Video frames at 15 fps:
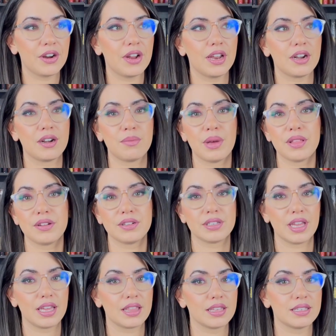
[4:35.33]
and her mother's
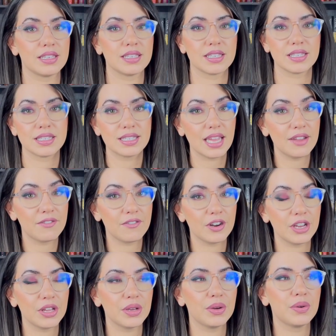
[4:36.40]
like, This isn't safe for
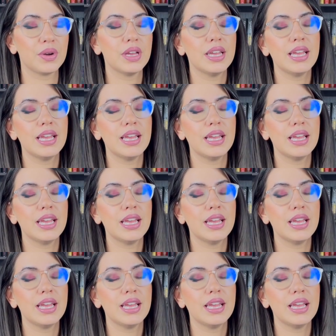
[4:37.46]
you